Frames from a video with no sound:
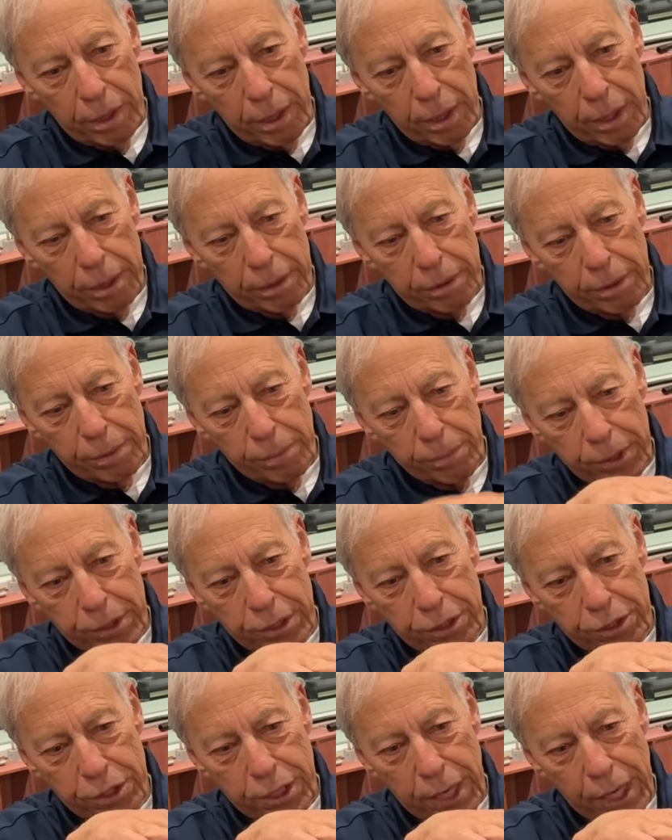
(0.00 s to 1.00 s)
It, it, we
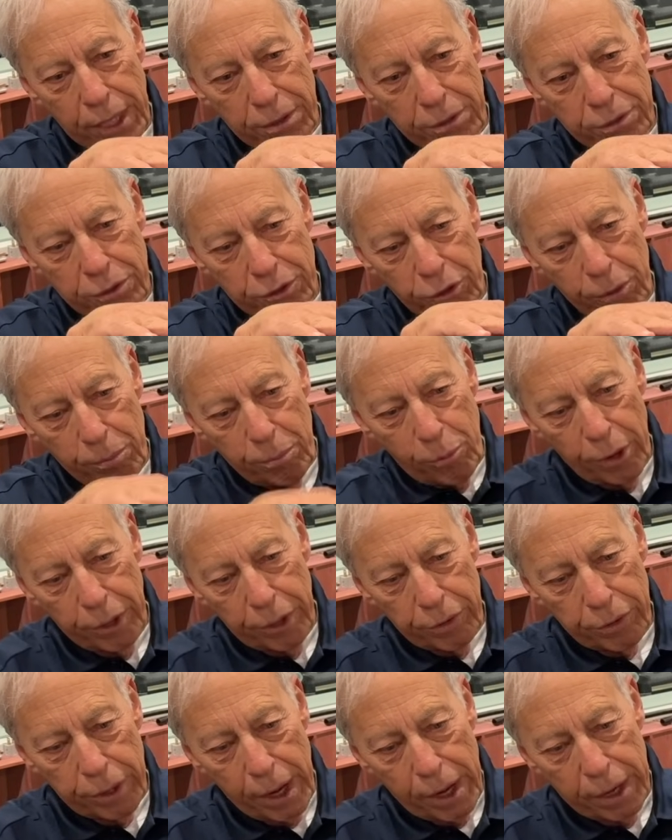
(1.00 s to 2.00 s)
just take the zero
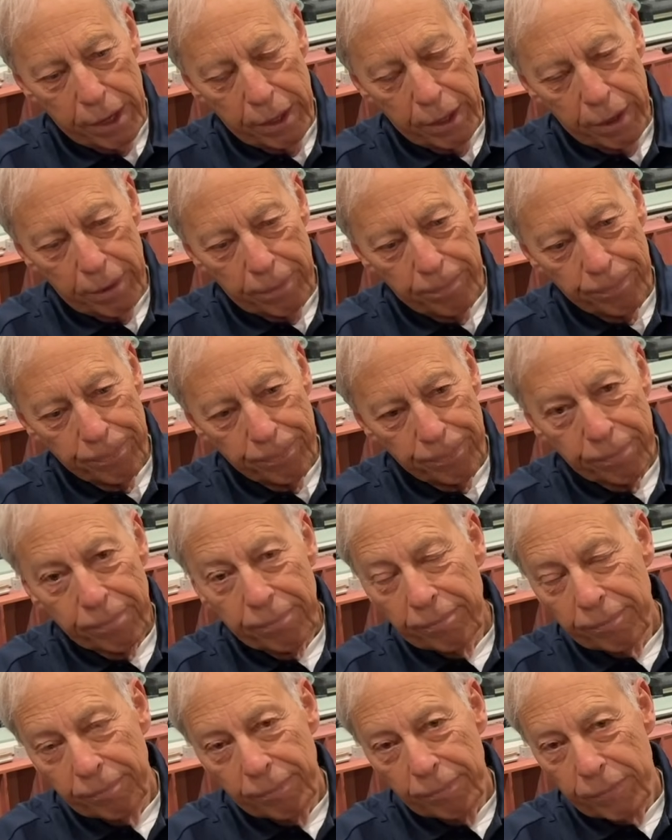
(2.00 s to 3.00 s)
point, go down here,
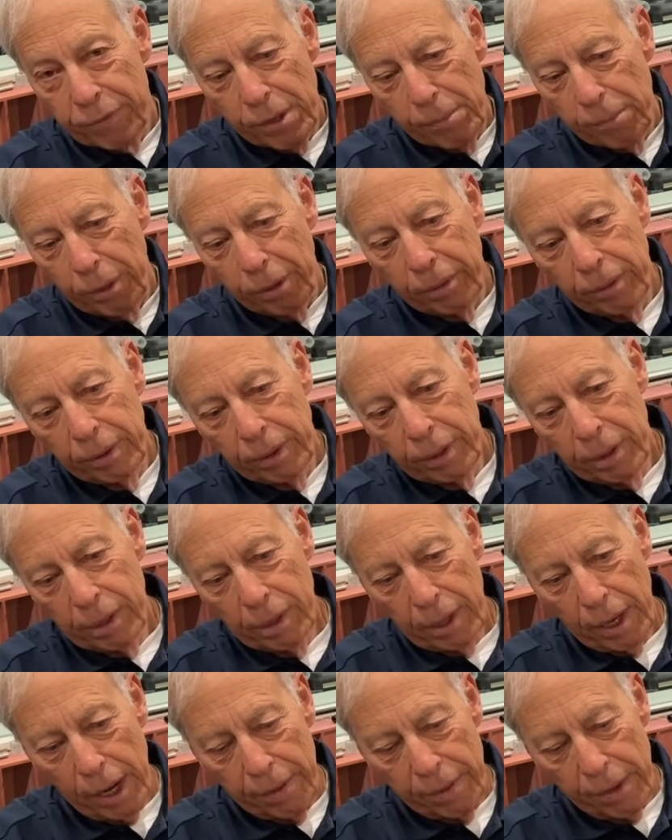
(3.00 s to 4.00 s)
simple,
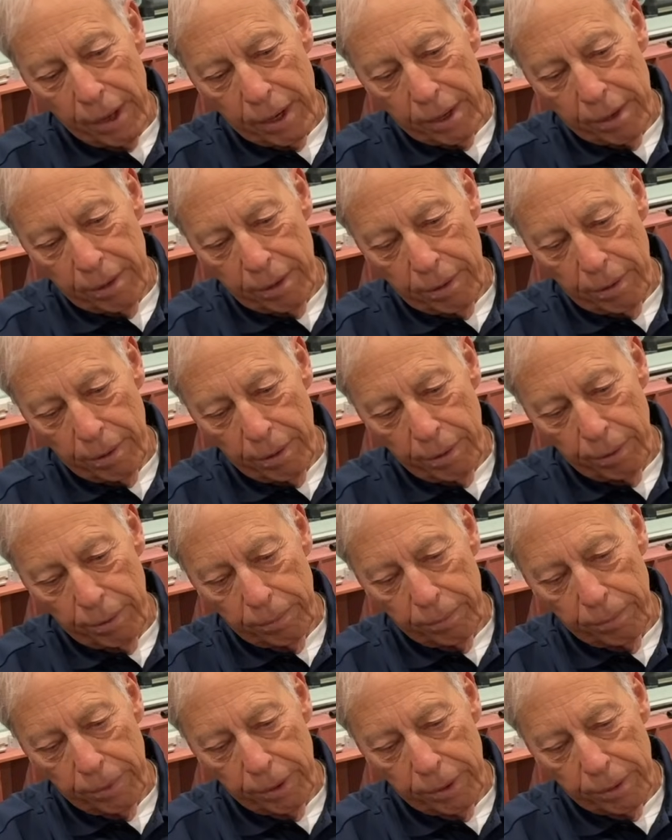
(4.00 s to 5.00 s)
and then the
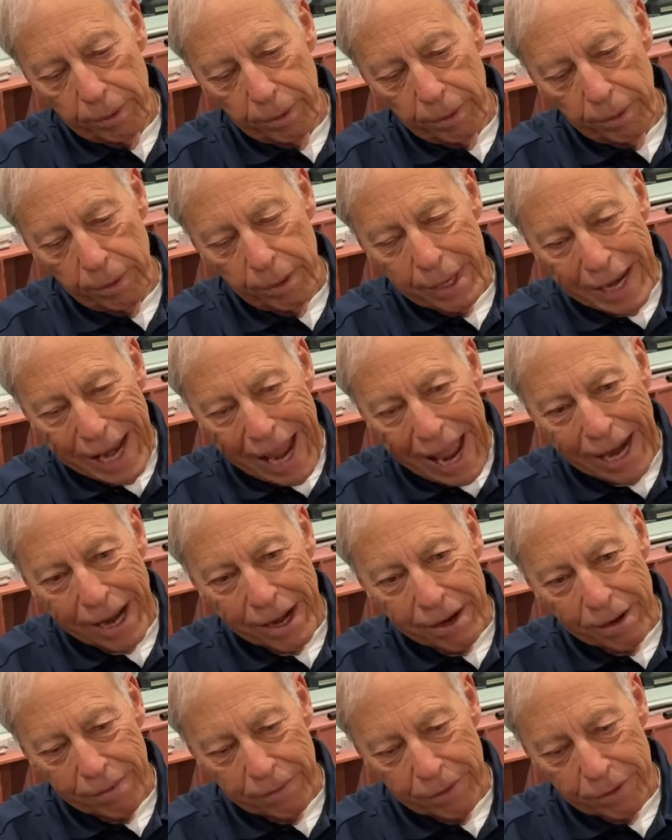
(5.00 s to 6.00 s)
the, the
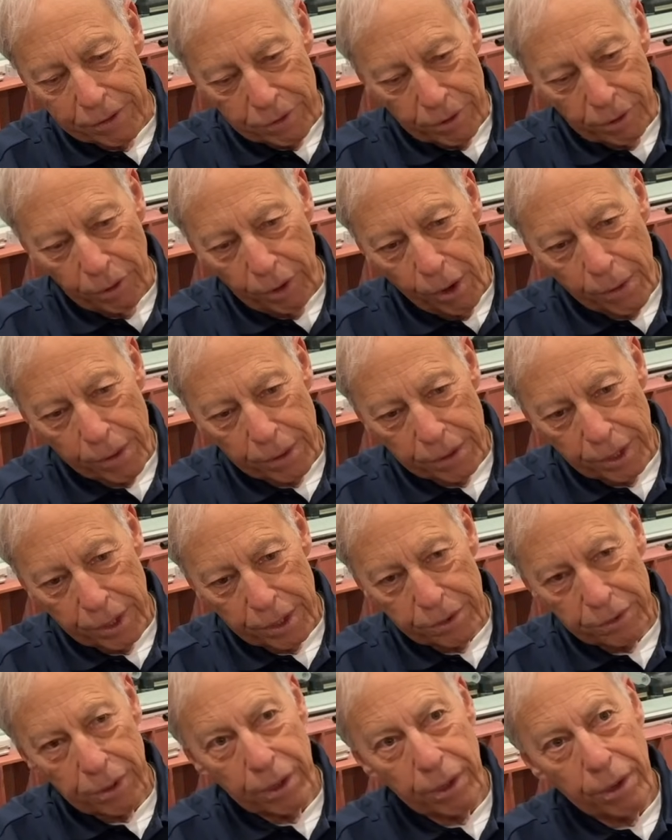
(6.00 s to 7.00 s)
negative is the lowest that
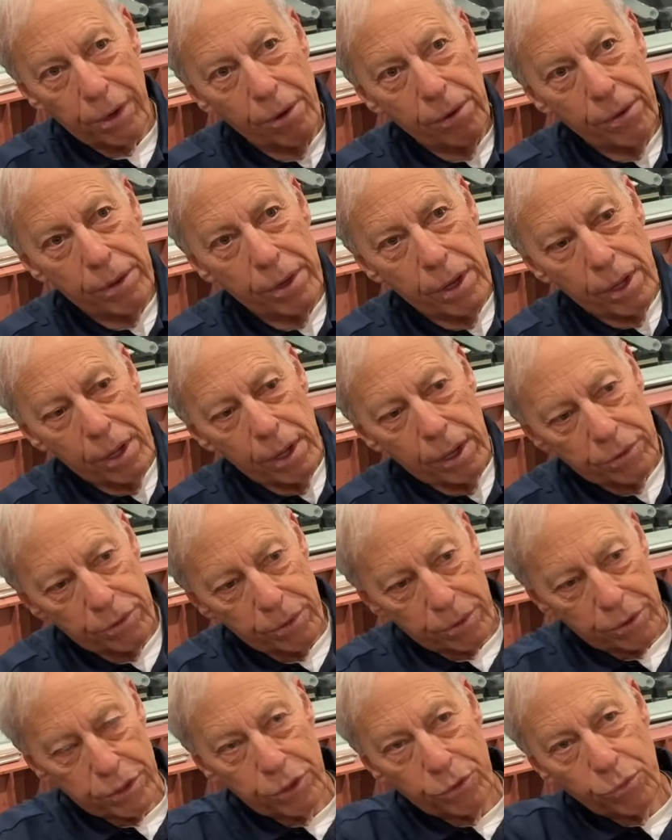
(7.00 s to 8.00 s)
it's going to go, and so
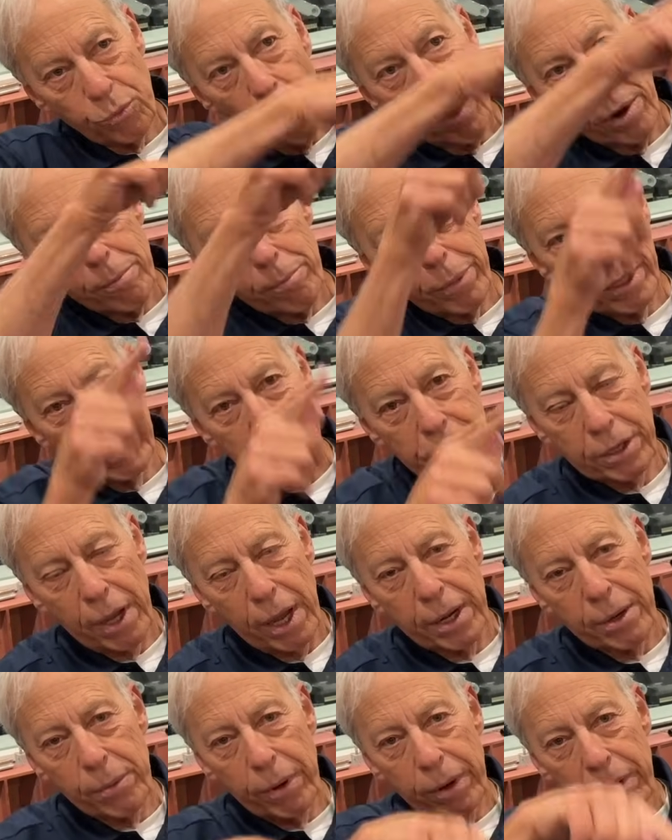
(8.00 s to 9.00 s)
it's just one big
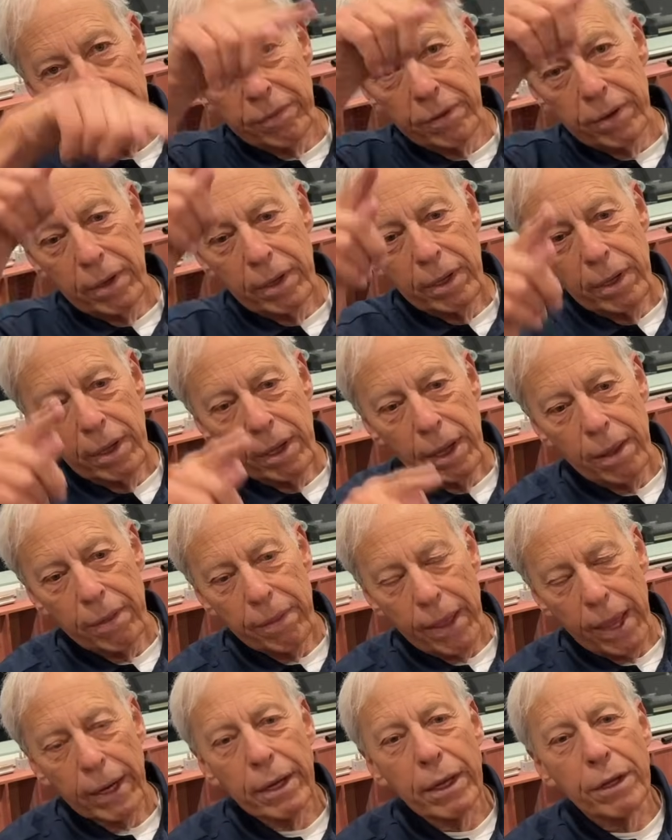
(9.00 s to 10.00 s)
sine wave, and
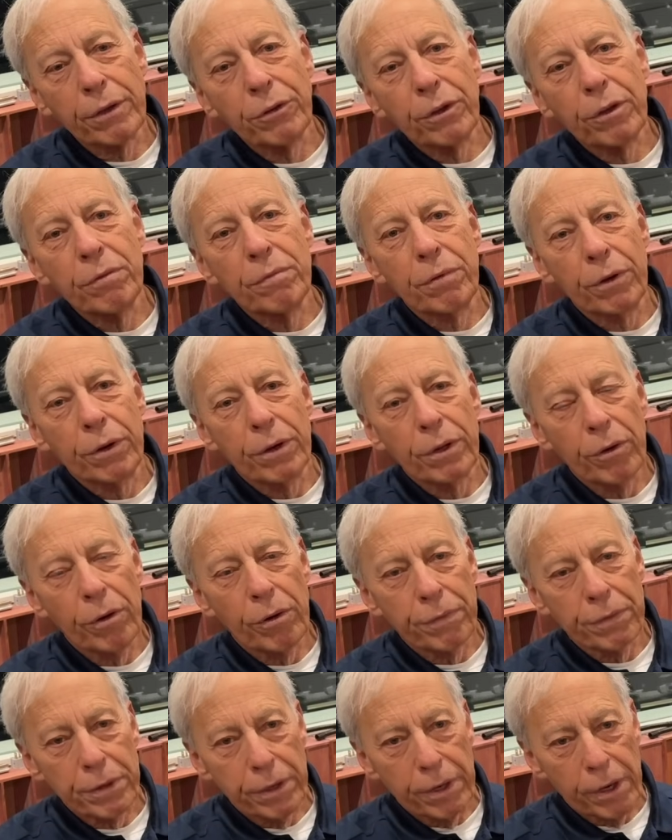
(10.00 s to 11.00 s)
that gets converted
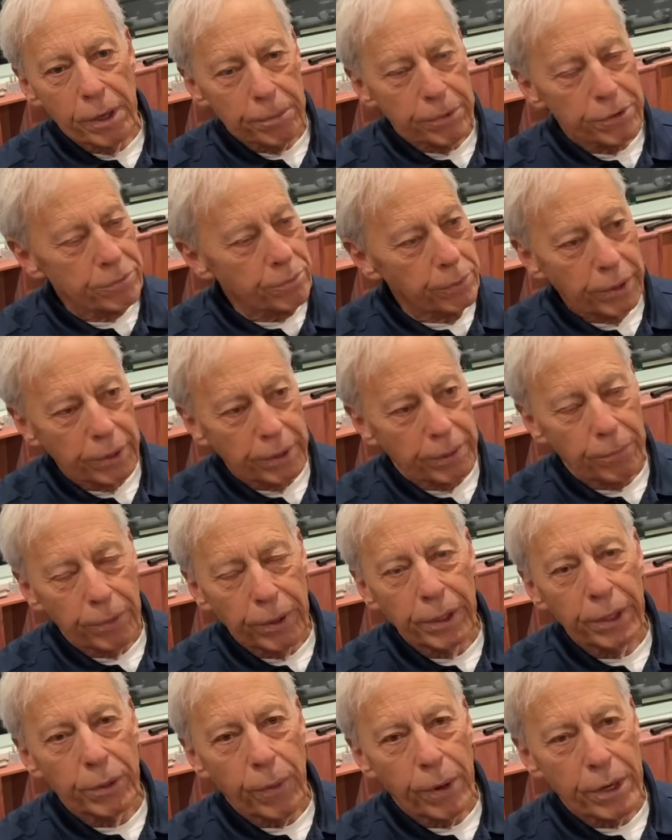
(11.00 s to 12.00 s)
over to numbers. Really,
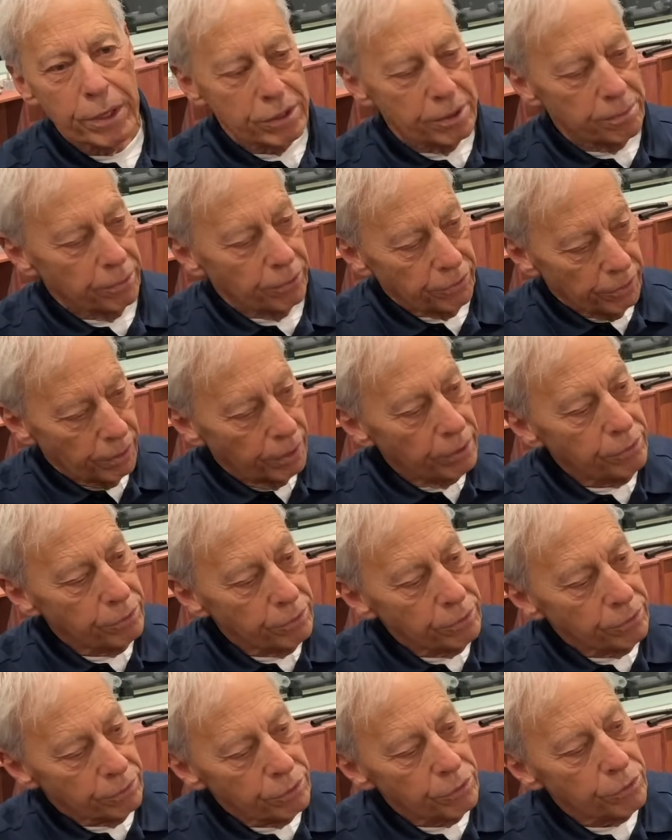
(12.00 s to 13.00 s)
really quite simple. Now
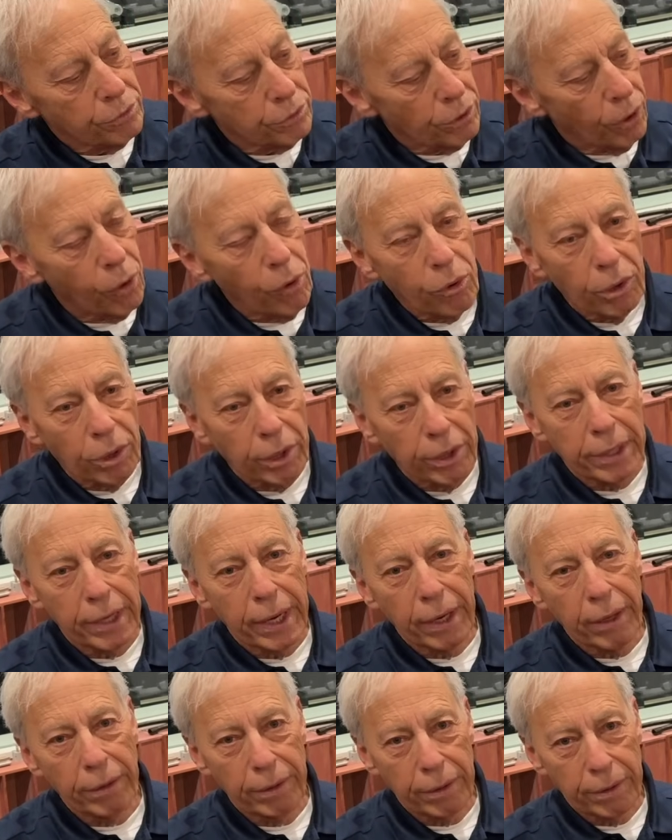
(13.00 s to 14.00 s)
you you totally
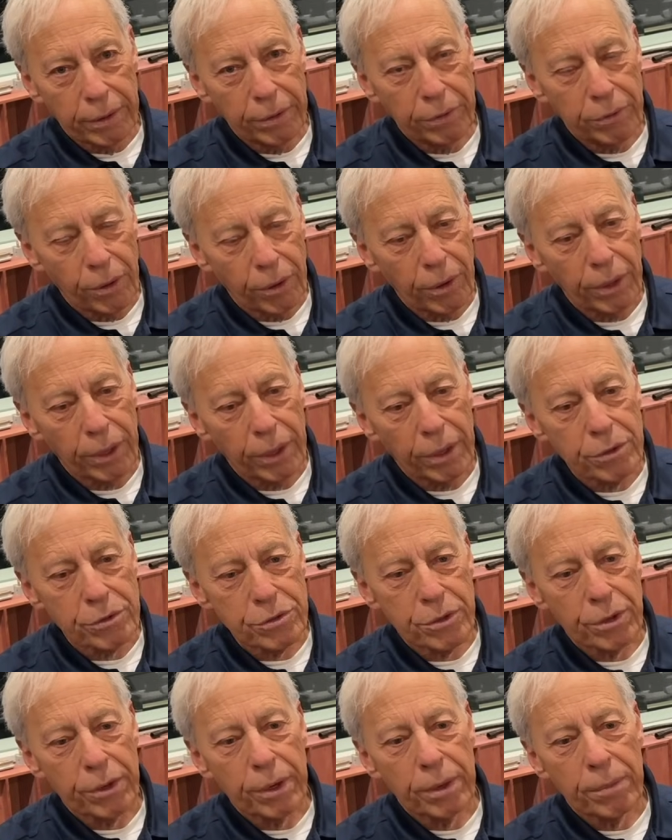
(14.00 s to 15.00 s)
nailed it, totally
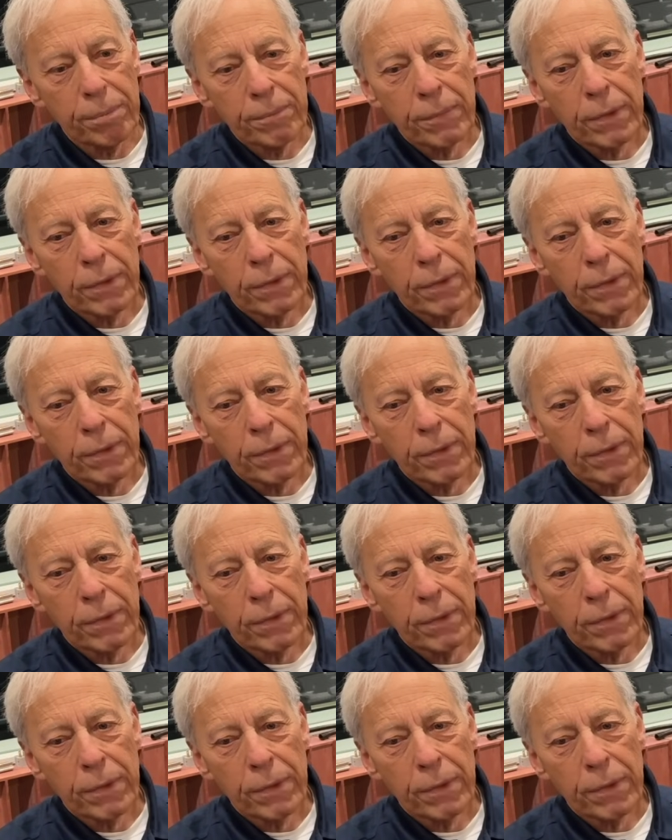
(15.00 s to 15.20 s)
understood it,